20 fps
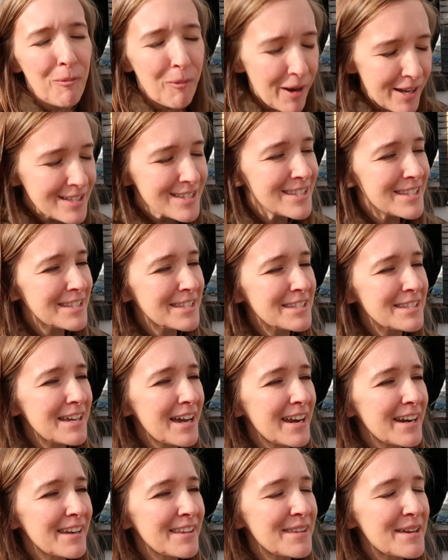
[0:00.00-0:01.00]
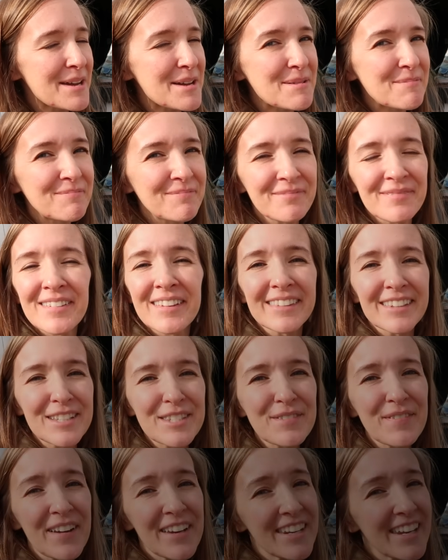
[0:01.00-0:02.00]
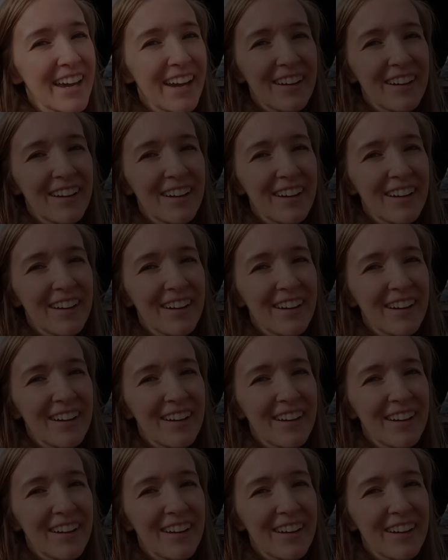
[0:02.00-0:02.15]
What's inside of them? Let's find